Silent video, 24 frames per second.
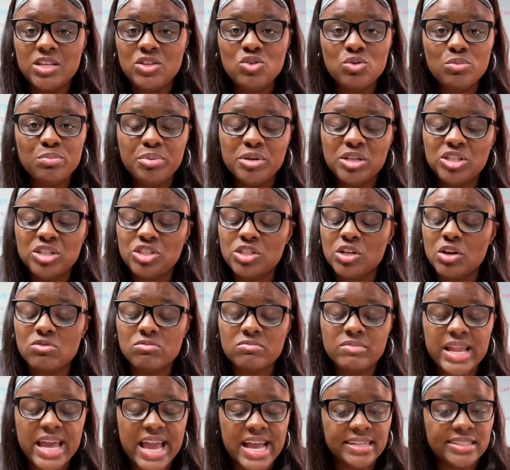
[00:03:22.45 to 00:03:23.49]
you put your
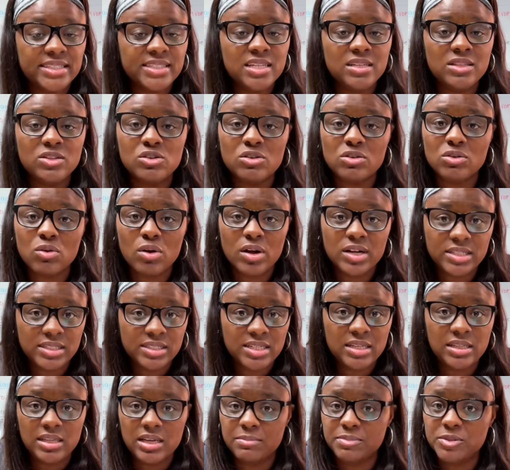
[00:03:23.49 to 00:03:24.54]
nasty little
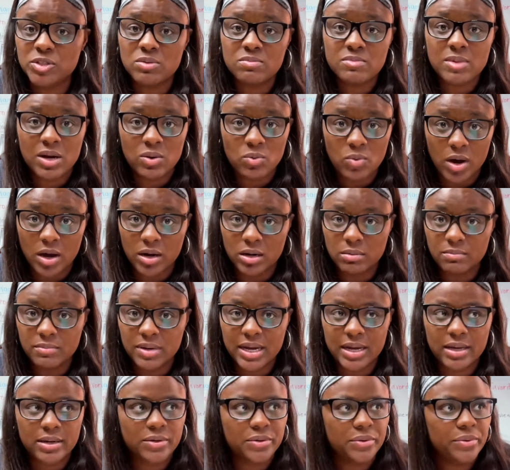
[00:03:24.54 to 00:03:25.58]
crusty lips on my water
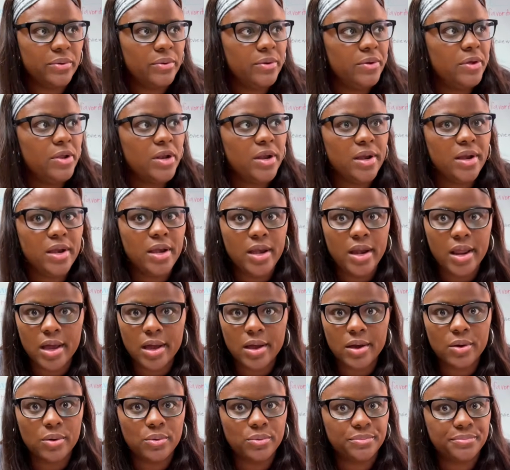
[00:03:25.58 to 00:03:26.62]
bottle.
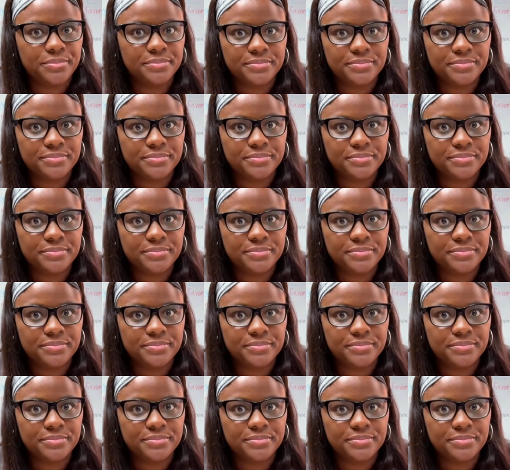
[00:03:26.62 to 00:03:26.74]
No.